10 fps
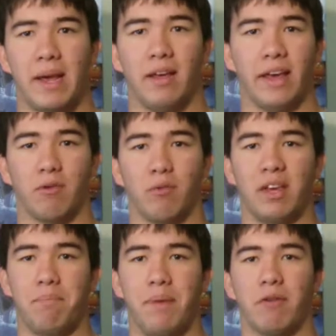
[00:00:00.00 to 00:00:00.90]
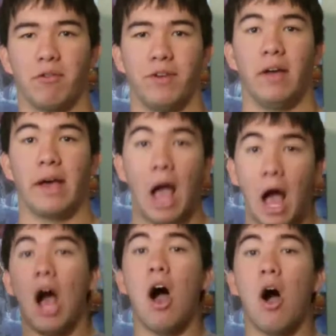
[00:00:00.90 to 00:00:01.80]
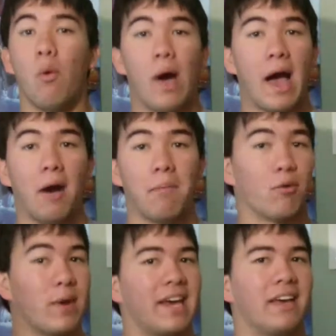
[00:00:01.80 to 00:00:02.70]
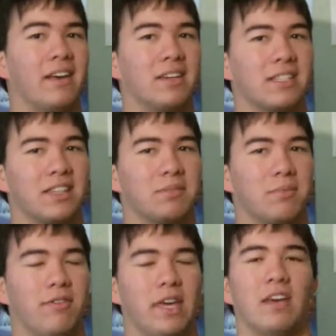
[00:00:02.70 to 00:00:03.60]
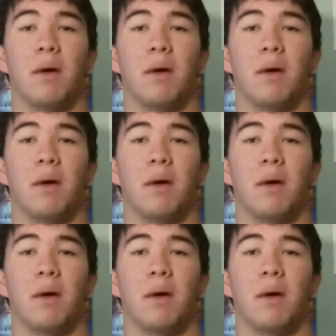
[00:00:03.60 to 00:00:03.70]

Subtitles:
made it, like, a really big reveal, like, oh, wow, Maria Hill is in this movie.